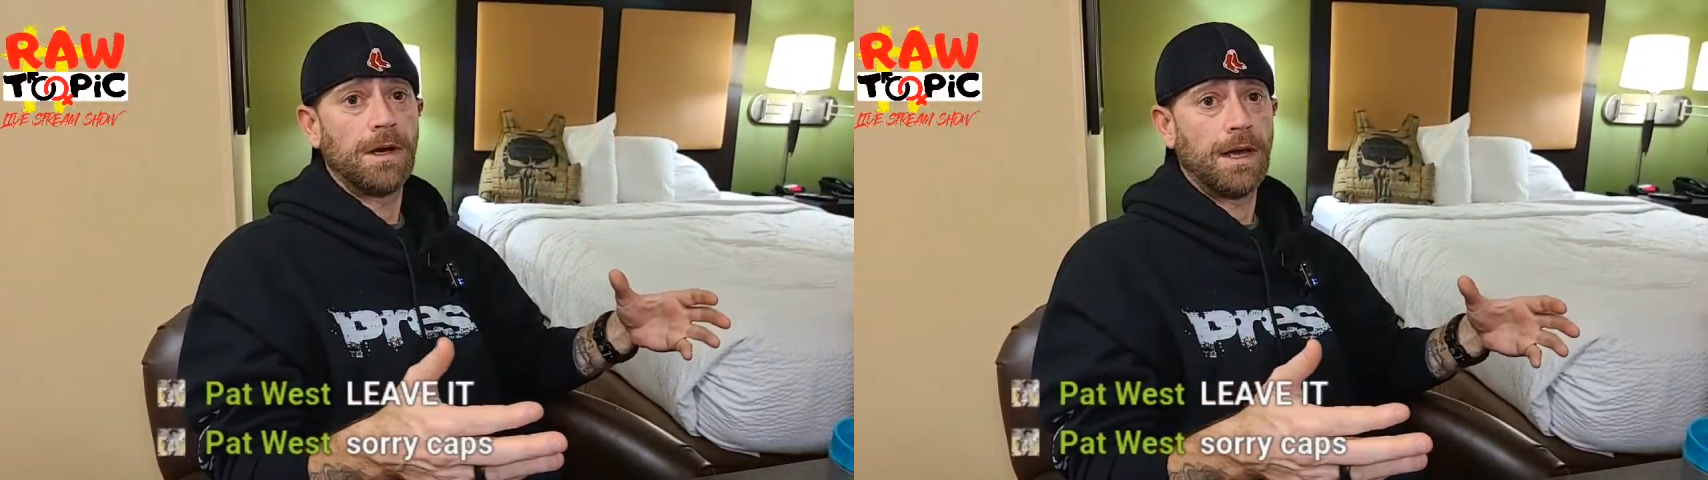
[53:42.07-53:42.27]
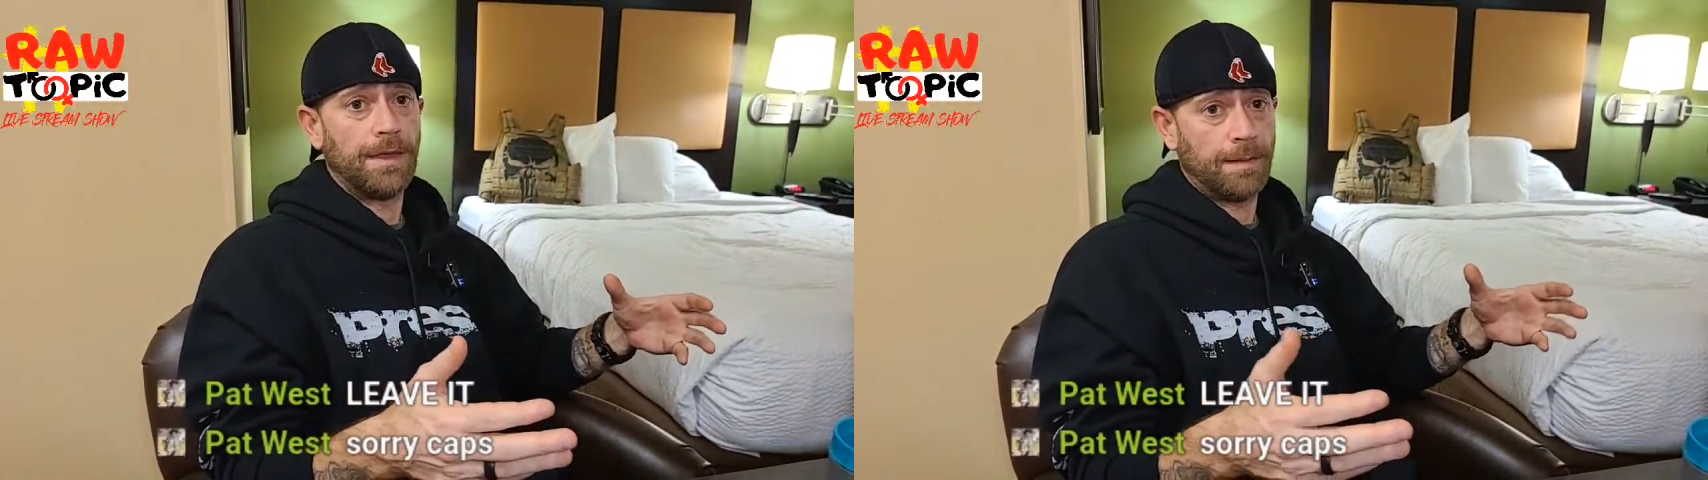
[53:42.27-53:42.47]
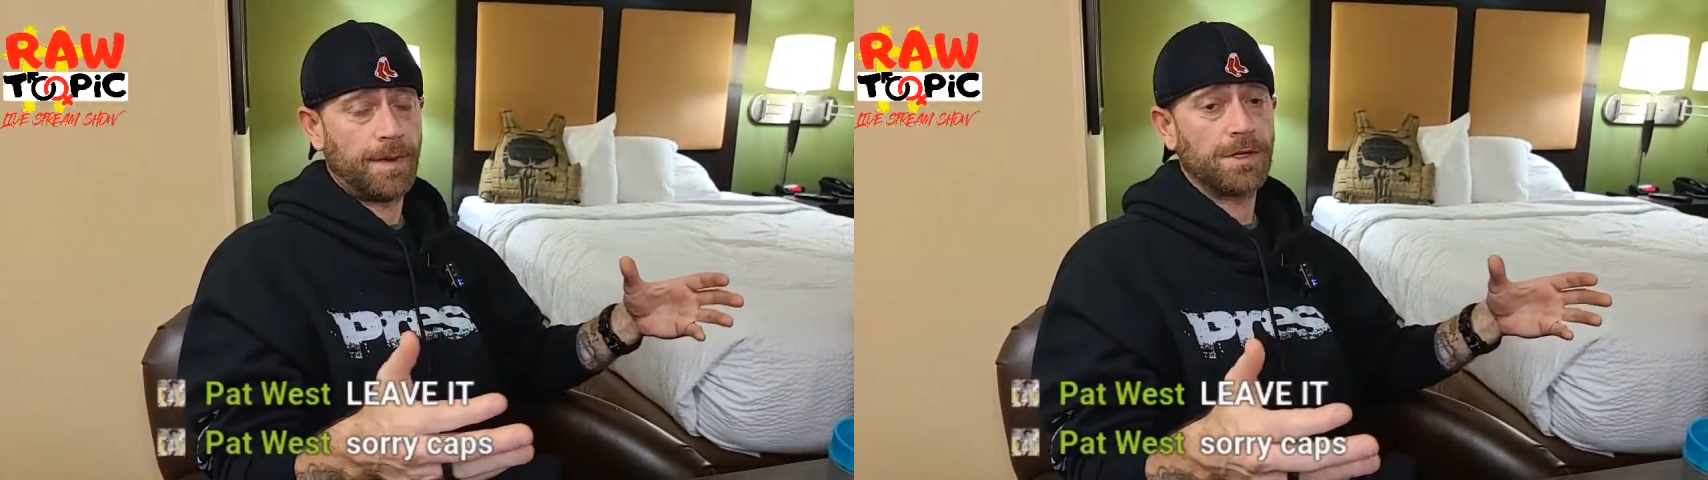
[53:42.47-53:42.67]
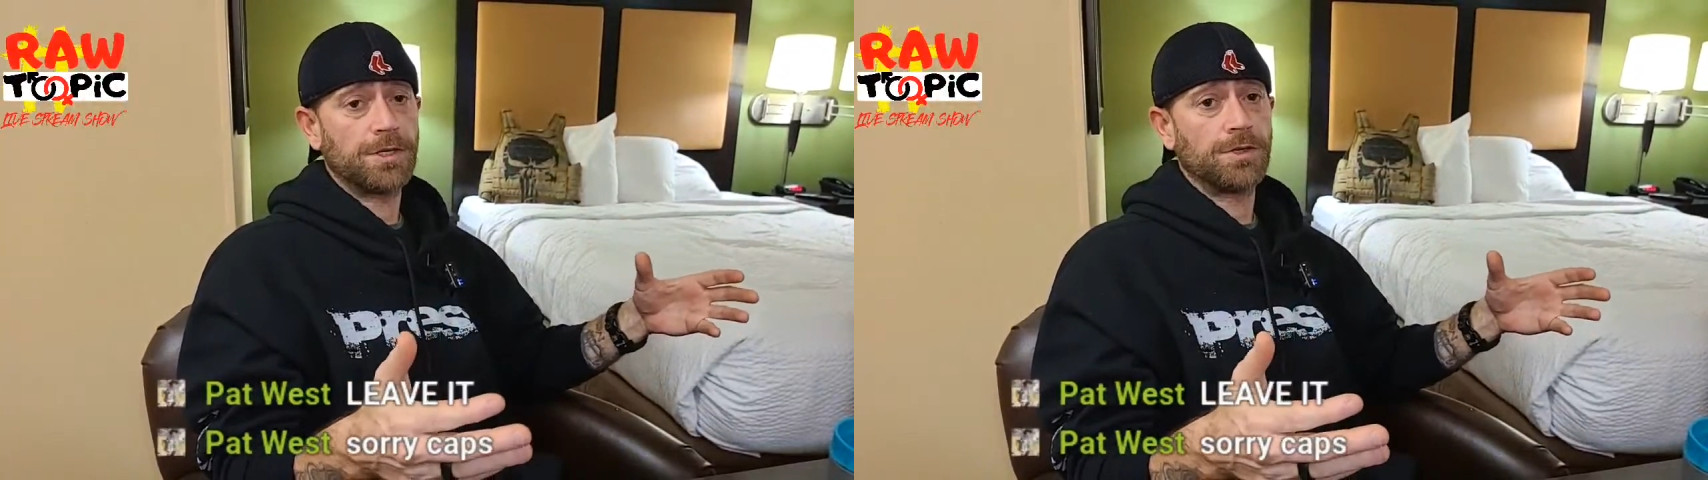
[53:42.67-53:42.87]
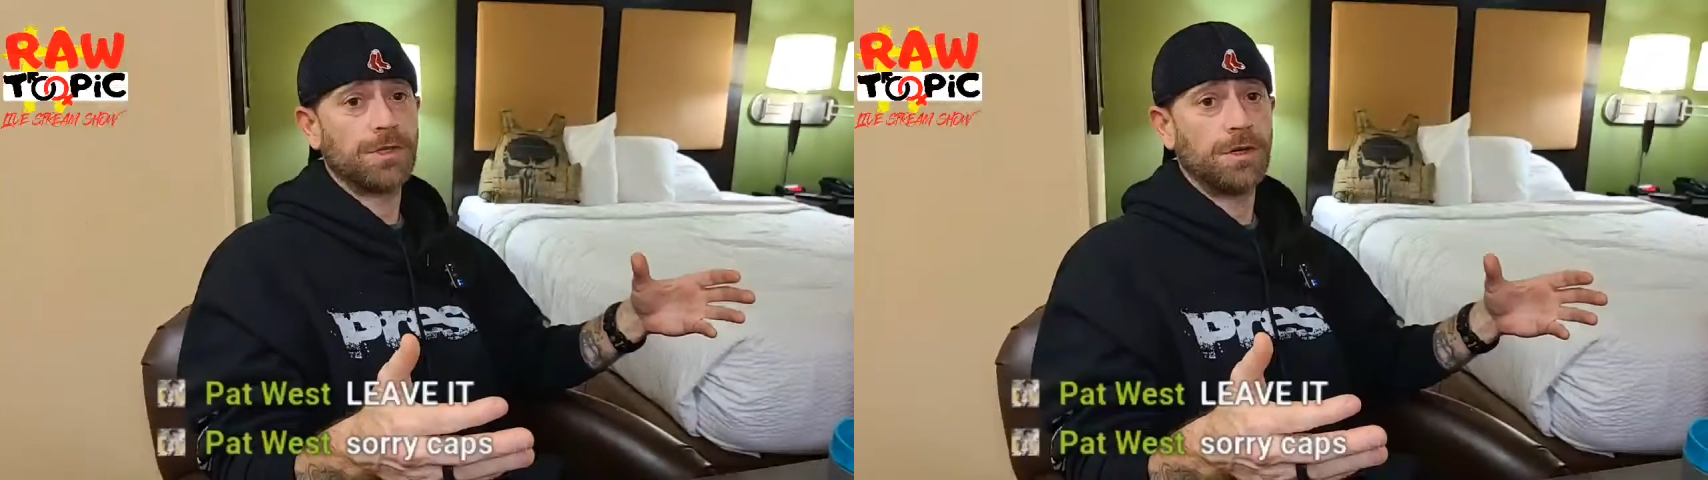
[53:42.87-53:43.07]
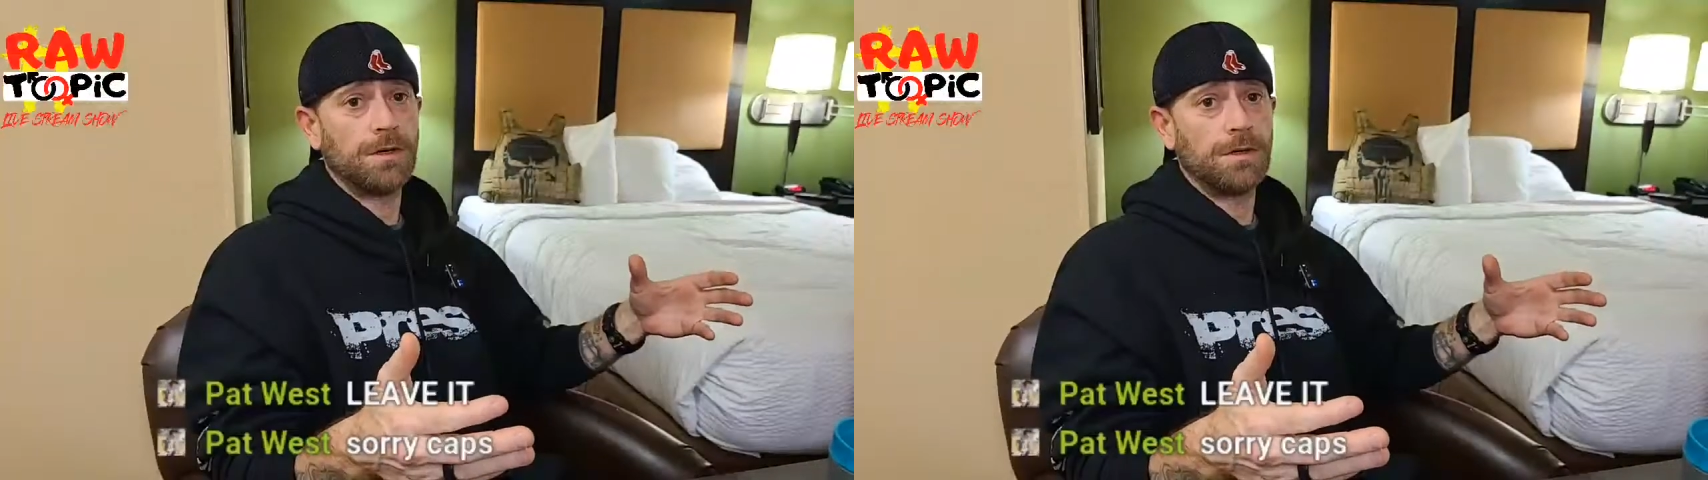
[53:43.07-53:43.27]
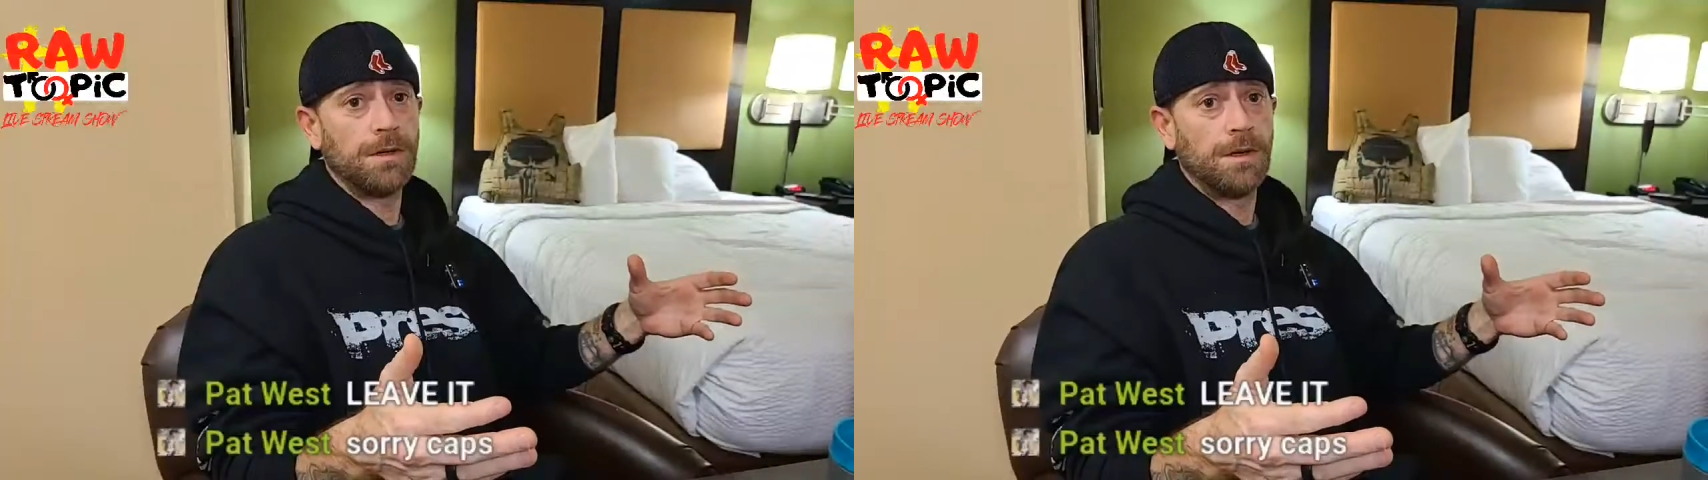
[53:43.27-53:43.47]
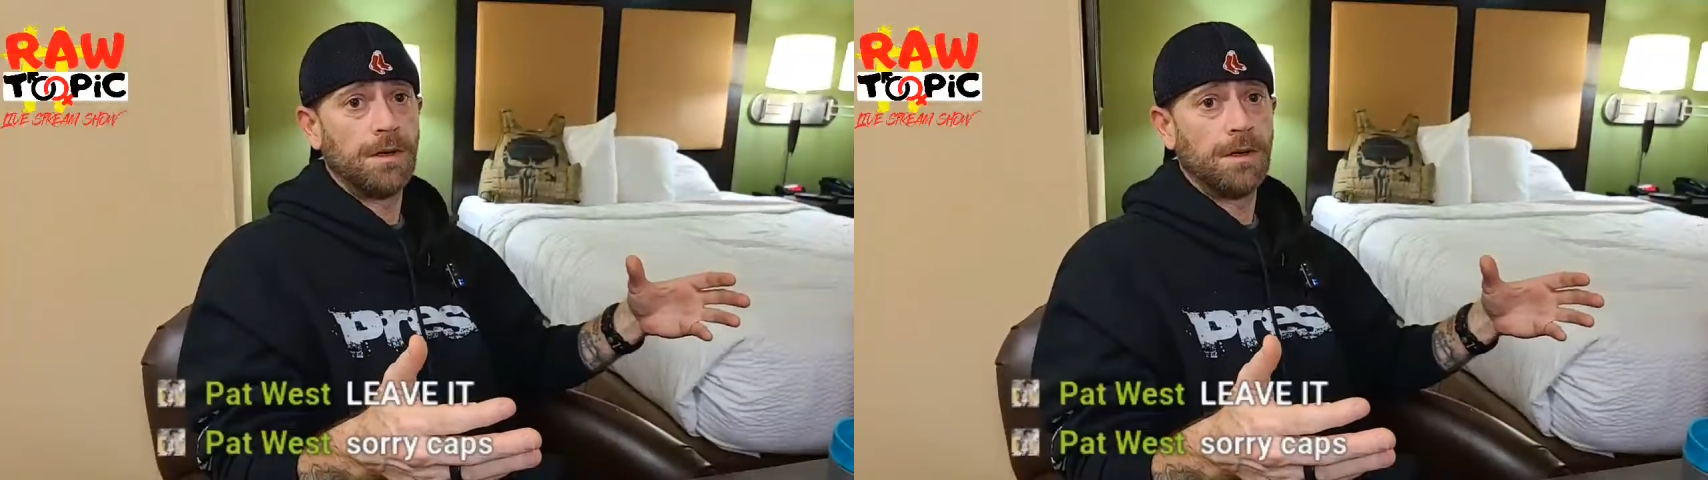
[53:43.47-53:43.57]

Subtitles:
and that Punisher skull,